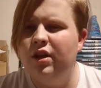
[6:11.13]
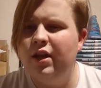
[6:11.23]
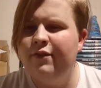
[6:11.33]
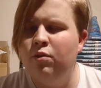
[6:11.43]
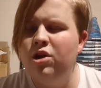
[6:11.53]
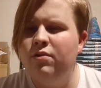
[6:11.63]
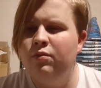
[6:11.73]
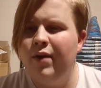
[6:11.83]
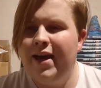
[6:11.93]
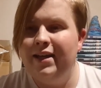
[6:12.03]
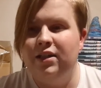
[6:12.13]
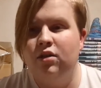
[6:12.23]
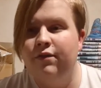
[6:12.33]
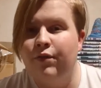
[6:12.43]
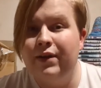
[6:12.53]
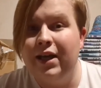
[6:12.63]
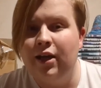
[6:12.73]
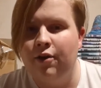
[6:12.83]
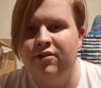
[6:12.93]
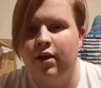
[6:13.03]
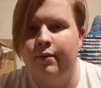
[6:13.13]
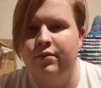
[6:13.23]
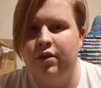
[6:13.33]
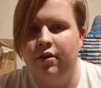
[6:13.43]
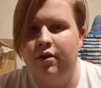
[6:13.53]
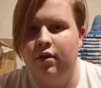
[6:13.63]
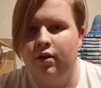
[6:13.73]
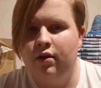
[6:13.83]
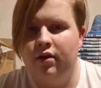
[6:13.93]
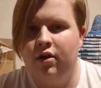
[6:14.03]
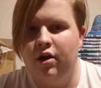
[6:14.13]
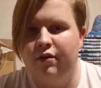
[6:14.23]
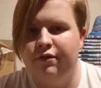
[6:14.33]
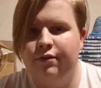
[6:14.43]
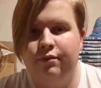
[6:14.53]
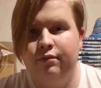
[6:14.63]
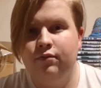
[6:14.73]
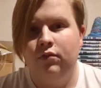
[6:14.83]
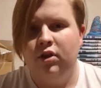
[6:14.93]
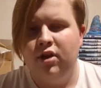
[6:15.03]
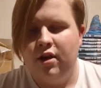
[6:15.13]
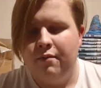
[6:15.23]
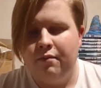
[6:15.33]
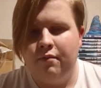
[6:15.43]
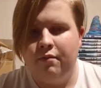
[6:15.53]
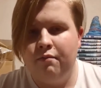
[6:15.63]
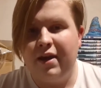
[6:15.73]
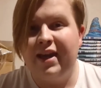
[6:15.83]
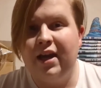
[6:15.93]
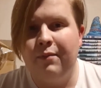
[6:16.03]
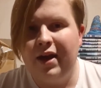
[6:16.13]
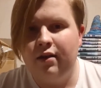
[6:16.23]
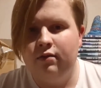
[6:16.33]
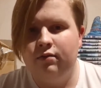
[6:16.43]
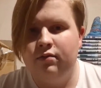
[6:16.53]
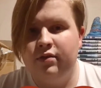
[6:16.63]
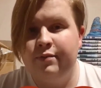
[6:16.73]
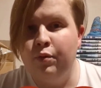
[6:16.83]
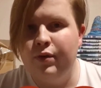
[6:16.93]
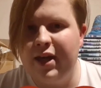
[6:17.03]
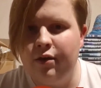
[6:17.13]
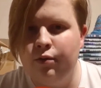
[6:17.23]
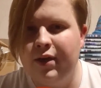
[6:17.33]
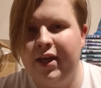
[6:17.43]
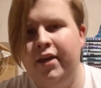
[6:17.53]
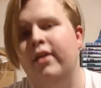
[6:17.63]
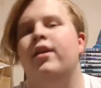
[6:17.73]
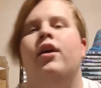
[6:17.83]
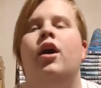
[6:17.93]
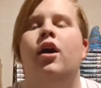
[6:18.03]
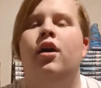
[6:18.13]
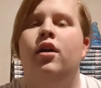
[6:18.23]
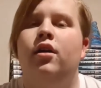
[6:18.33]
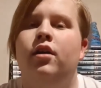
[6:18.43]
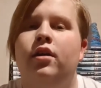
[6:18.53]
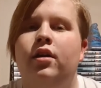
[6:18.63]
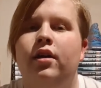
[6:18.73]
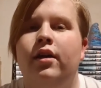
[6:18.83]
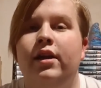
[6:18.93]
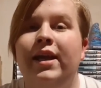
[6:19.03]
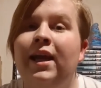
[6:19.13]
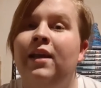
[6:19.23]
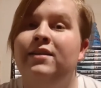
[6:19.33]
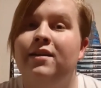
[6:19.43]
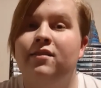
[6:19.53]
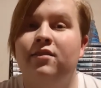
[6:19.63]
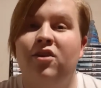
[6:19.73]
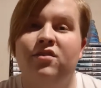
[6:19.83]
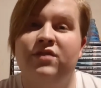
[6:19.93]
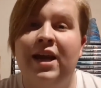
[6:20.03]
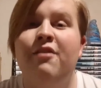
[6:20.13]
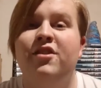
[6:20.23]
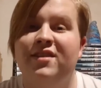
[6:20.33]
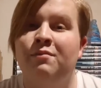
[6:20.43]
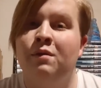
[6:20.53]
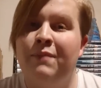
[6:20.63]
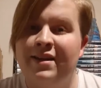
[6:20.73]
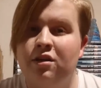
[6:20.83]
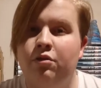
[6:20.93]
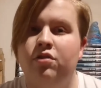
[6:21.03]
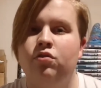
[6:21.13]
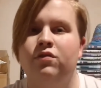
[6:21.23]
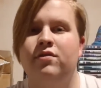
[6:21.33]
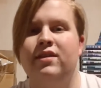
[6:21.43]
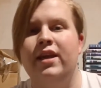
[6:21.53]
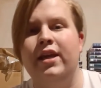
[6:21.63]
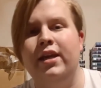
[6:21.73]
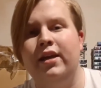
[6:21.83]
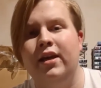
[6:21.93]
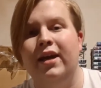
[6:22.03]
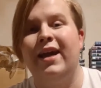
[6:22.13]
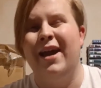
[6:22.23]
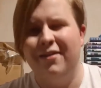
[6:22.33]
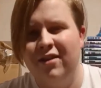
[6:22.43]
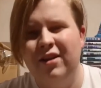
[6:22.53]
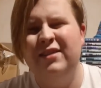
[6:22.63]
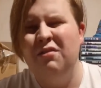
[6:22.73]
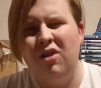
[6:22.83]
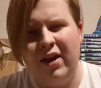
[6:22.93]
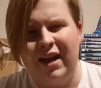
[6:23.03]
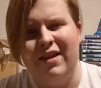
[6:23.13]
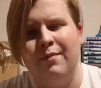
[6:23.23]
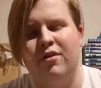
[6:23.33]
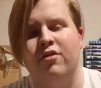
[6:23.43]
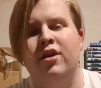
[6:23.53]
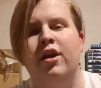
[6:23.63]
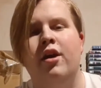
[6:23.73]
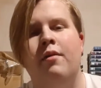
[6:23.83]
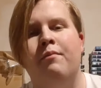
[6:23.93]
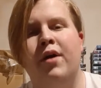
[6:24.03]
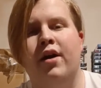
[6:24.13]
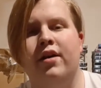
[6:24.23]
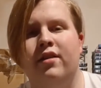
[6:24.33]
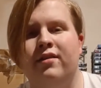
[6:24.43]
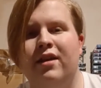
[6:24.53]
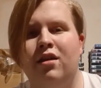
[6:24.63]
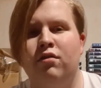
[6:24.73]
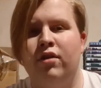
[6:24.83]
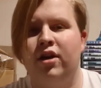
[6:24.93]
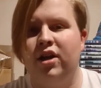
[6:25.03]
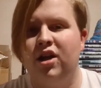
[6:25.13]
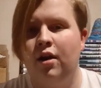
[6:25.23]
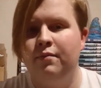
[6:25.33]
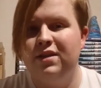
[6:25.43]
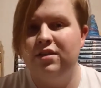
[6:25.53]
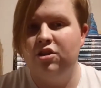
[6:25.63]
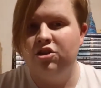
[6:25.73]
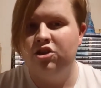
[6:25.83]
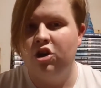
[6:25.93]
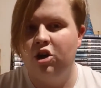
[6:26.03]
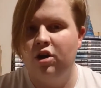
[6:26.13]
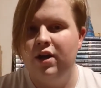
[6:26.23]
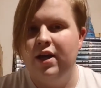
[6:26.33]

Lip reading: if you want to do a weird, freaky close-up to kind of make it a bit spooky-ooky, Nick Tesla's Night of Terror does it a bit better, where you sort of see, again, still don't like it in the episode, but the skiff thrower kind of comes into shot,